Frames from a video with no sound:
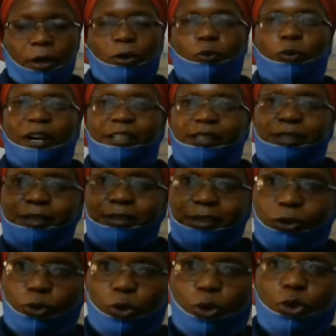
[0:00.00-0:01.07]
what is the
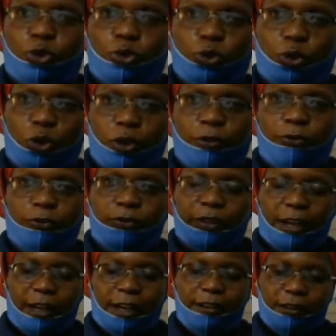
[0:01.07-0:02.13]
cause of
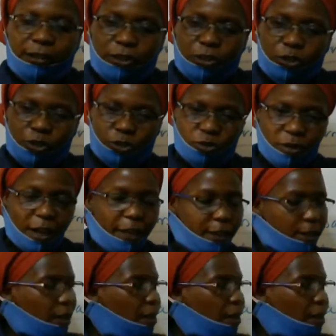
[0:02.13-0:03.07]
the strike.